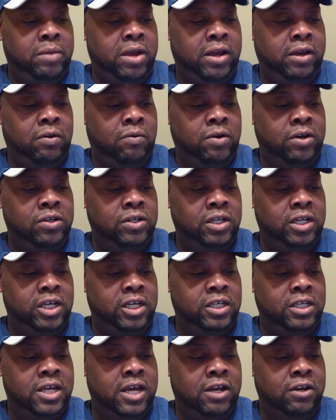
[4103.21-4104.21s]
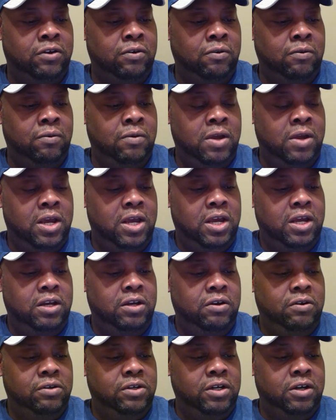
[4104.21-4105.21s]
My question is, how do
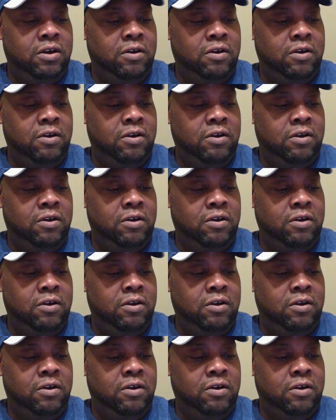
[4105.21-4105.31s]
nursing